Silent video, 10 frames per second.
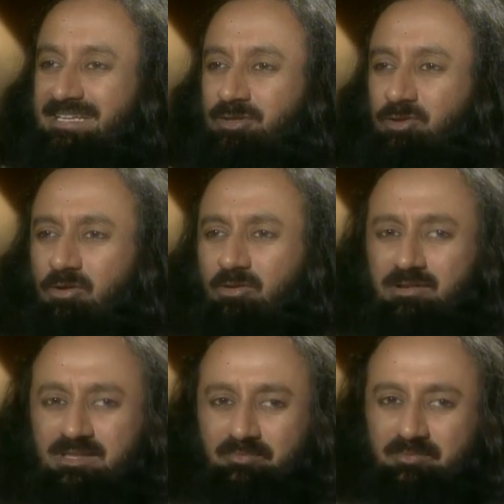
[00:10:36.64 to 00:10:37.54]
You know,
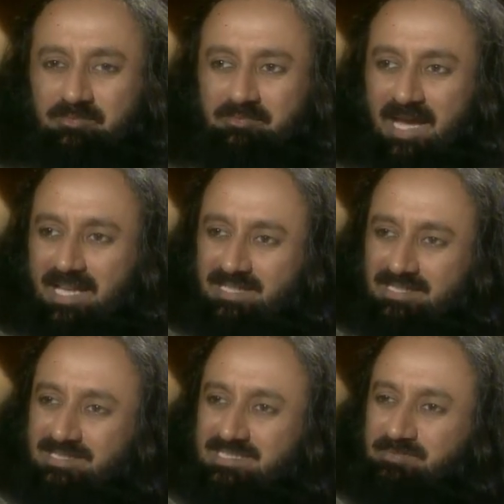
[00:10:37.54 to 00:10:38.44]
all the
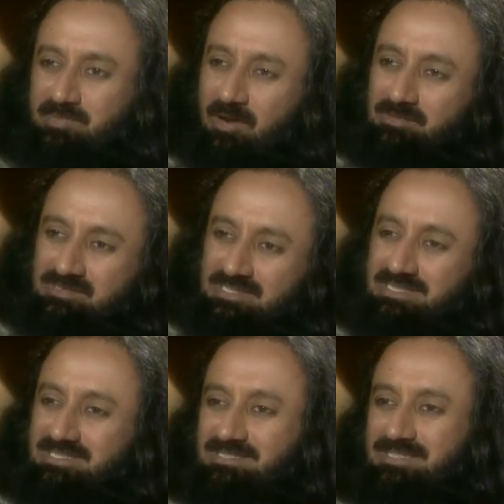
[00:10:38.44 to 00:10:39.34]
barriers,
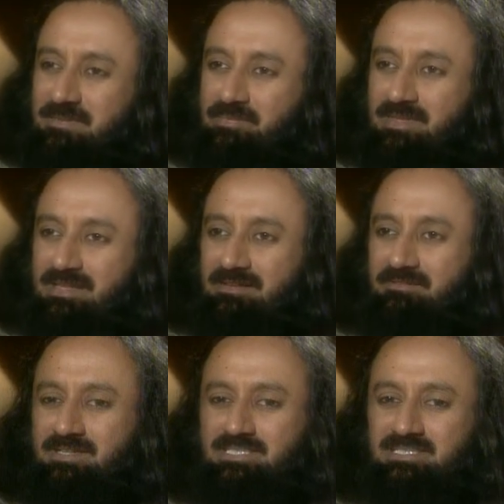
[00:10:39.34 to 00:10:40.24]
boundaries,
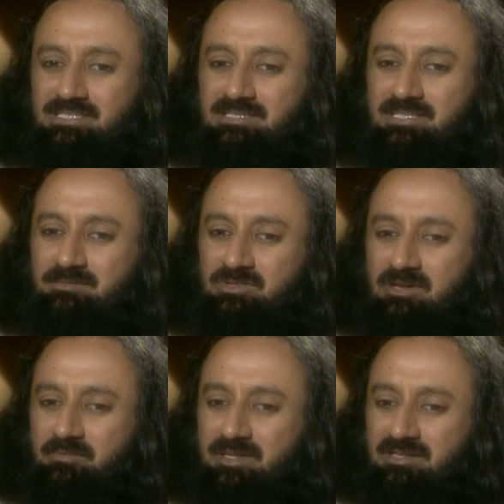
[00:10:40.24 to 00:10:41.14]
which seem to
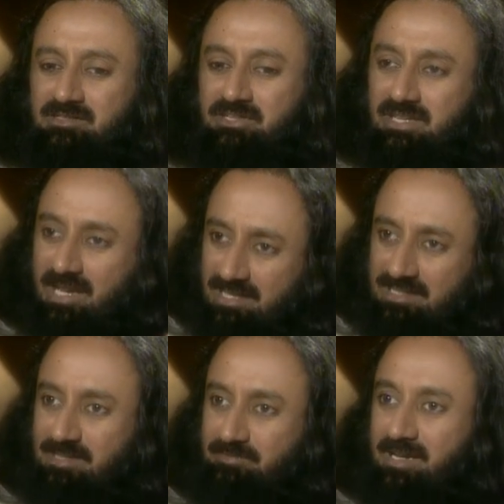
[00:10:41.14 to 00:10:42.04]
have been
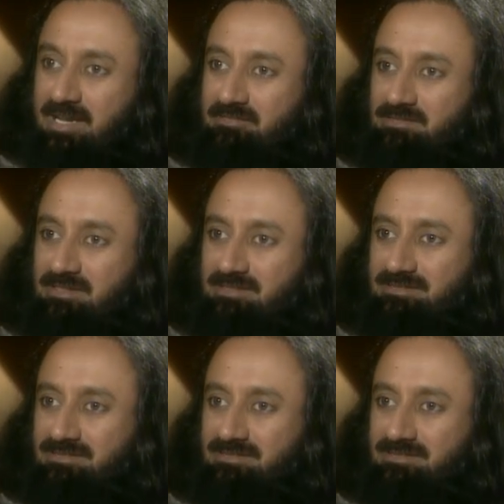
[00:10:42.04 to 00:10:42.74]
created by our,